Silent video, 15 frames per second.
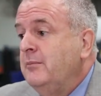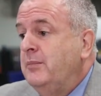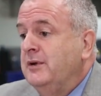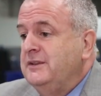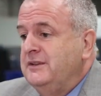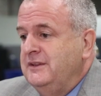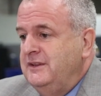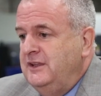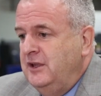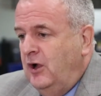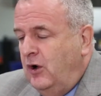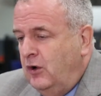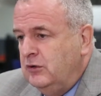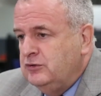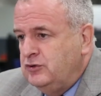But the
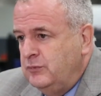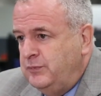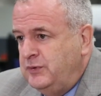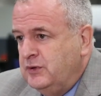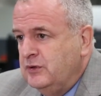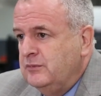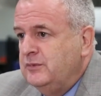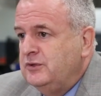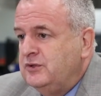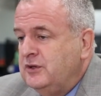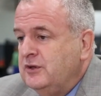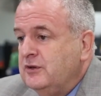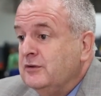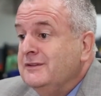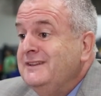ultra pure
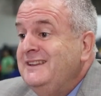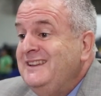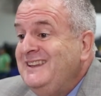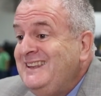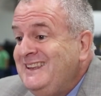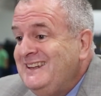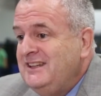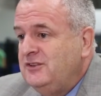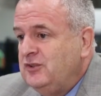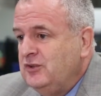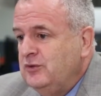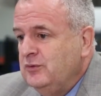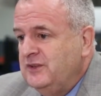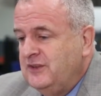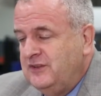material needed to
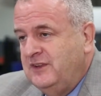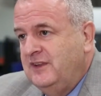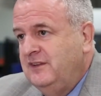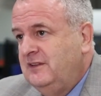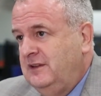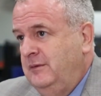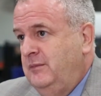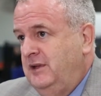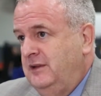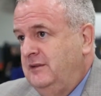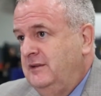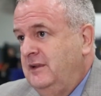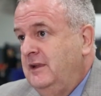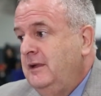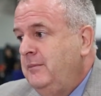do this is limited.
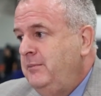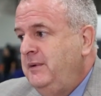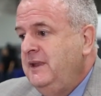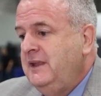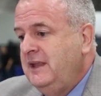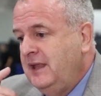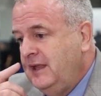Being